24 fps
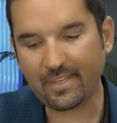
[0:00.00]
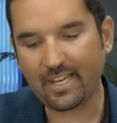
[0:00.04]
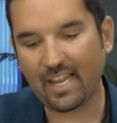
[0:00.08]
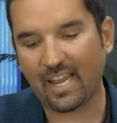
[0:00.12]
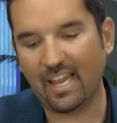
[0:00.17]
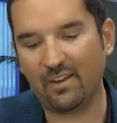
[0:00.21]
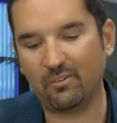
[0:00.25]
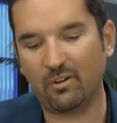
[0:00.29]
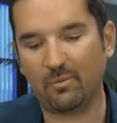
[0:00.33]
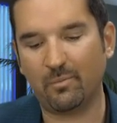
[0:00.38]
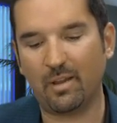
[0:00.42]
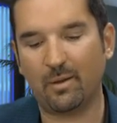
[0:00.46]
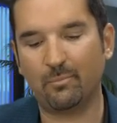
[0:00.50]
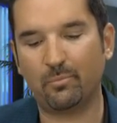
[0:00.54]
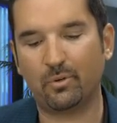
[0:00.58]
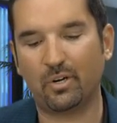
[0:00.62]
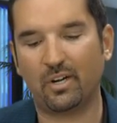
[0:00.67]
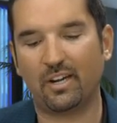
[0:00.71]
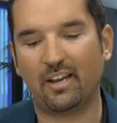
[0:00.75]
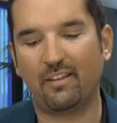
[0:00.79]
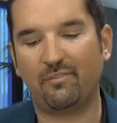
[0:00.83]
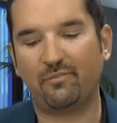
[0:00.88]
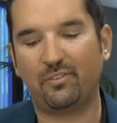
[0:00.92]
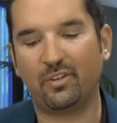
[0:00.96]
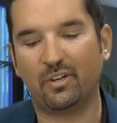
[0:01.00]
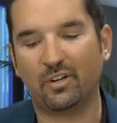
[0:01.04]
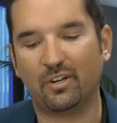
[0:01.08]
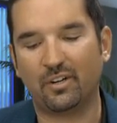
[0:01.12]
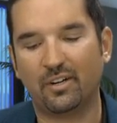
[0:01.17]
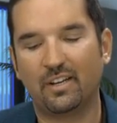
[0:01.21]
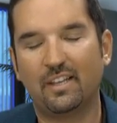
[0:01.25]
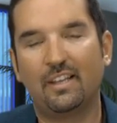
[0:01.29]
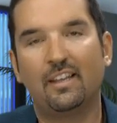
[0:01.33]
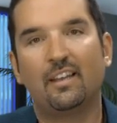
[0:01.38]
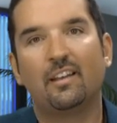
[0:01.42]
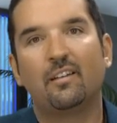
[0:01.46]
And remember, if
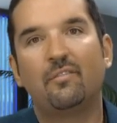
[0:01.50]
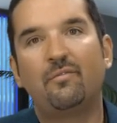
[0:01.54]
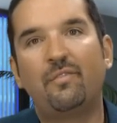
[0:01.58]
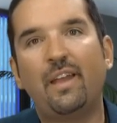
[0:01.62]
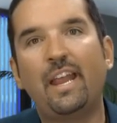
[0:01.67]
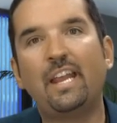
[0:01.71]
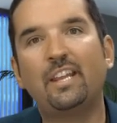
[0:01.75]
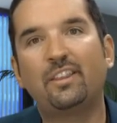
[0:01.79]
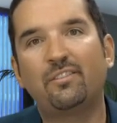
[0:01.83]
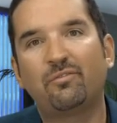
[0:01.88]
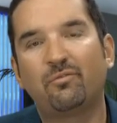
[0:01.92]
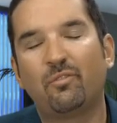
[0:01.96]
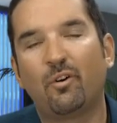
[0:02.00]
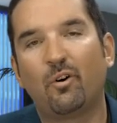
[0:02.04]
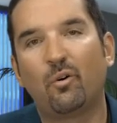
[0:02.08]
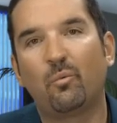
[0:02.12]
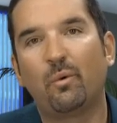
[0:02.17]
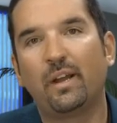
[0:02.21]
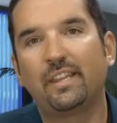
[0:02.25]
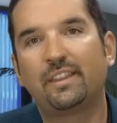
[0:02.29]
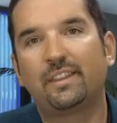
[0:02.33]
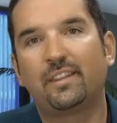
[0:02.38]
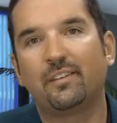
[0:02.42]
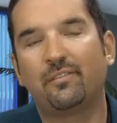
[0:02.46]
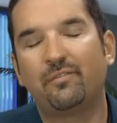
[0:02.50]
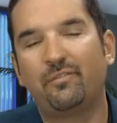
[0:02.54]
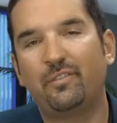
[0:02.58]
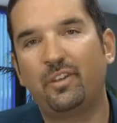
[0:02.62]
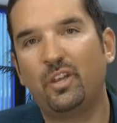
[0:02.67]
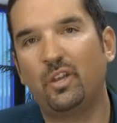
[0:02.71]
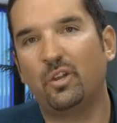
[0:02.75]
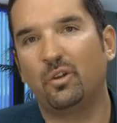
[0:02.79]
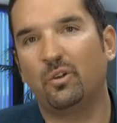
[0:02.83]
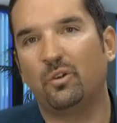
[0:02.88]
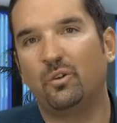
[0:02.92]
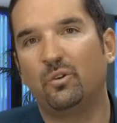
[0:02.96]
you're faithful with the
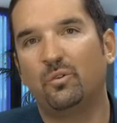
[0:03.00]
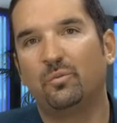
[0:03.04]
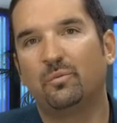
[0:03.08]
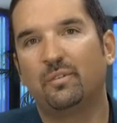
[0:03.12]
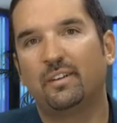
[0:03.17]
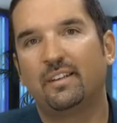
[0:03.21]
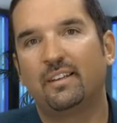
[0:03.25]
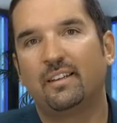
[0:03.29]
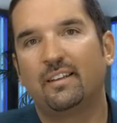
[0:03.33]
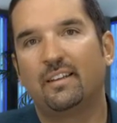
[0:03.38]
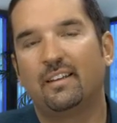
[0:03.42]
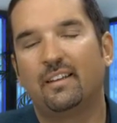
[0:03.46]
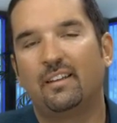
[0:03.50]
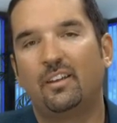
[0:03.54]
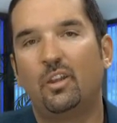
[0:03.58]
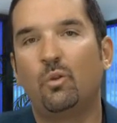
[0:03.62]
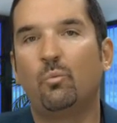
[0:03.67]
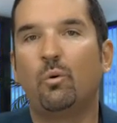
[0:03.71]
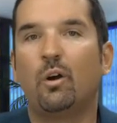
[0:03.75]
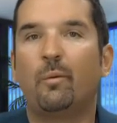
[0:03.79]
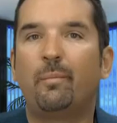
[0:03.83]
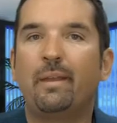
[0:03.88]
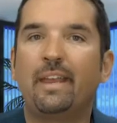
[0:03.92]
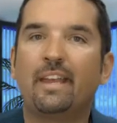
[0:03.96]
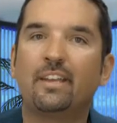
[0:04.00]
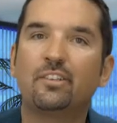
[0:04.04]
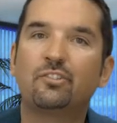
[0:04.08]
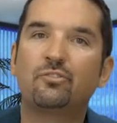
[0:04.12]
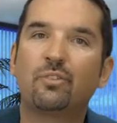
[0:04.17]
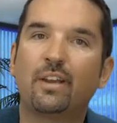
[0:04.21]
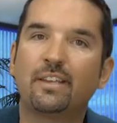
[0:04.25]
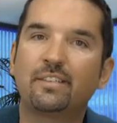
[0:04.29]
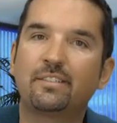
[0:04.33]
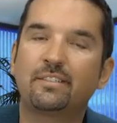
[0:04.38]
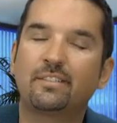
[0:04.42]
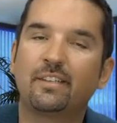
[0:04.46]
few, you will be
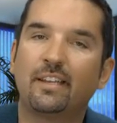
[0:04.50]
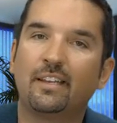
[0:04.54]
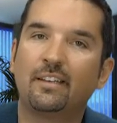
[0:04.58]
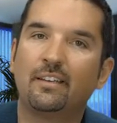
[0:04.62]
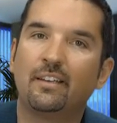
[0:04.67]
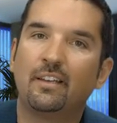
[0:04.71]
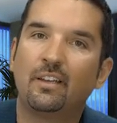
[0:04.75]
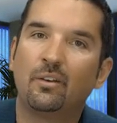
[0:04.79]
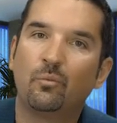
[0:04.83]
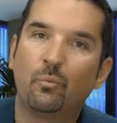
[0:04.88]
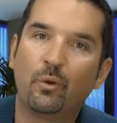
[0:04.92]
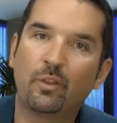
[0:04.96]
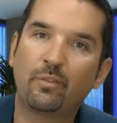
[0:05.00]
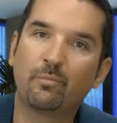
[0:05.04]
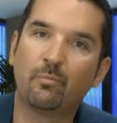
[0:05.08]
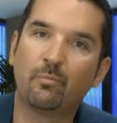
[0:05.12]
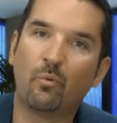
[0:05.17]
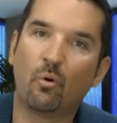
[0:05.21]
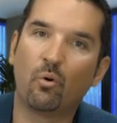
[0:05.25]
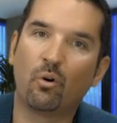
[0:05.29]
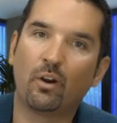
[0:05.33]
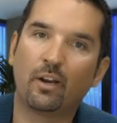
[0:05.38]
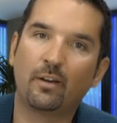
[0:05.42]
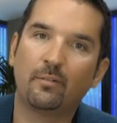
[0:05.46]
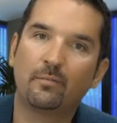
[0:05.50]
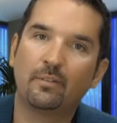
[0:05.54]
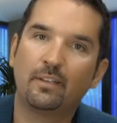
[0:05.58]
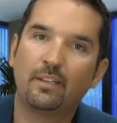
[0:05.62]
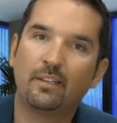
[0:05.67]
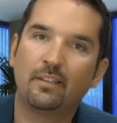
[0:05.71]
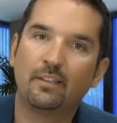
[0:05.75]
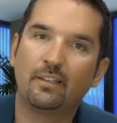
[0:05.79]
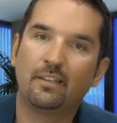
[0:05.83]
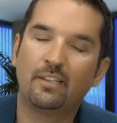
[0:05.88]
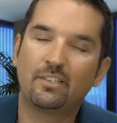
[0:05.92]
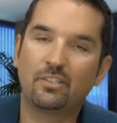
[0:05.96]
entrusted with more.
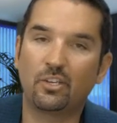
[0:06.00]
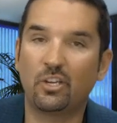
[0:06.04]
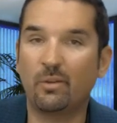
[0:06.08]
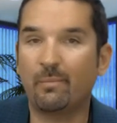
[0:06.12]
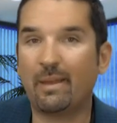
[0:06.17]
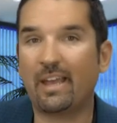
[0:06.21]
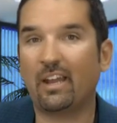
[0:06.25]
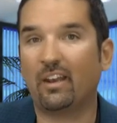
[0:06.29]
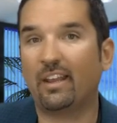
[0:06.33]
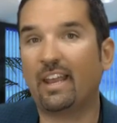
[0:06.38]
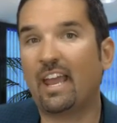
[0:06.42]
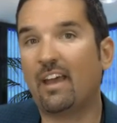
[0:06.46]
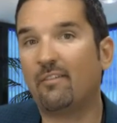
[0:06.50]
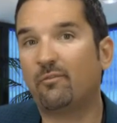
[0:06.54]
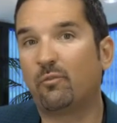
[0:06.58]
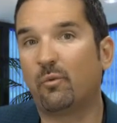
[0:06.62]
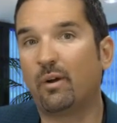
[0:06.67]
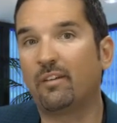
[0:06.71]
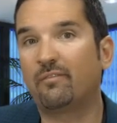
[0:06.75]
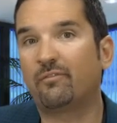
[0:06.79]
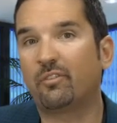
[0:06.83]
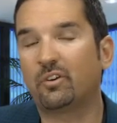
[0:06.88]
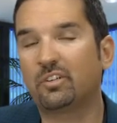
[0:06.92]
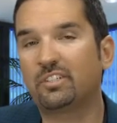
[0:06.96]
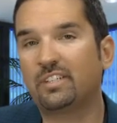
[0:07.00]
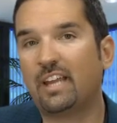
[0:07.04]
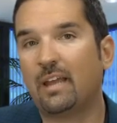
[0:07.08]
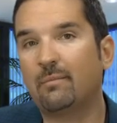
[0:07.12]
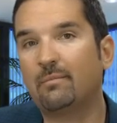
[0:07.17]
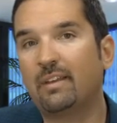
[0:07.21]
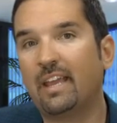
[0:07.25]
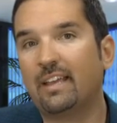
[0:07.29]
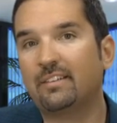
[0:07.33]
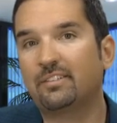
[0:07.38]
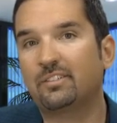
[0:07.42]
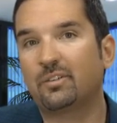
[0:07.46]
So you may only have one first-time
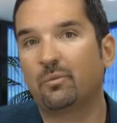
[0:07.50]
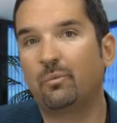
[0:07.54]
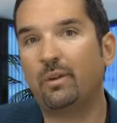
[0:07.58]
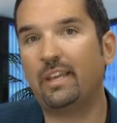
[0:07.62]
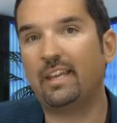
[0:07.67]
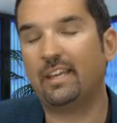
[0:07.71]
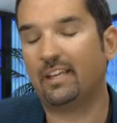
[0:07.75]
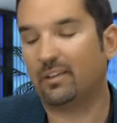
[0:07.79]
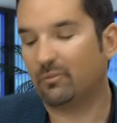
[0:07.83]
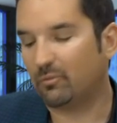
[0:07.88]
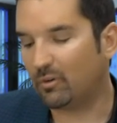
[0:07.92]
guest a week.